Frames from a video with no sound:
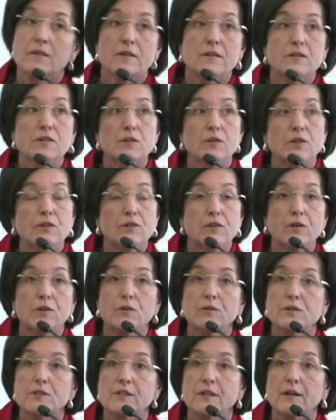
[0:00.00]
So you'll
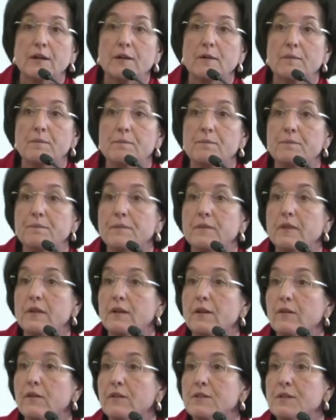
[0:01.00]
note
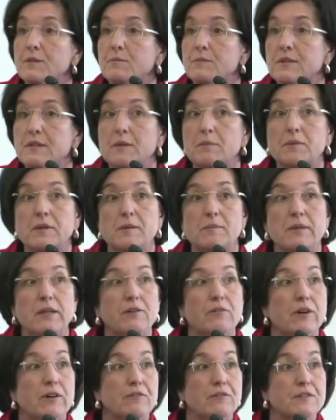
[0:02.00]
there are some subcommittee
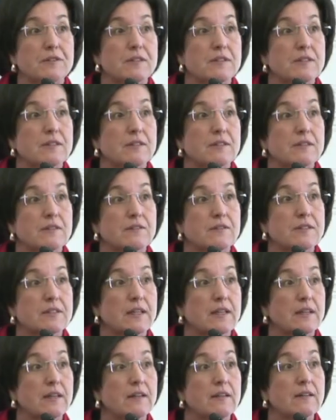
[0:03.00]
references of
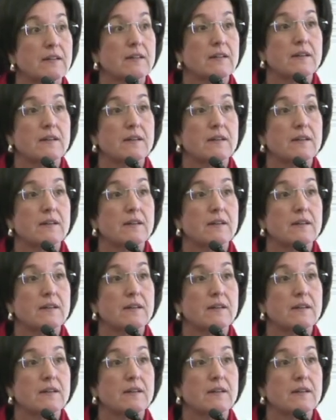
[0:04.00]
Senate.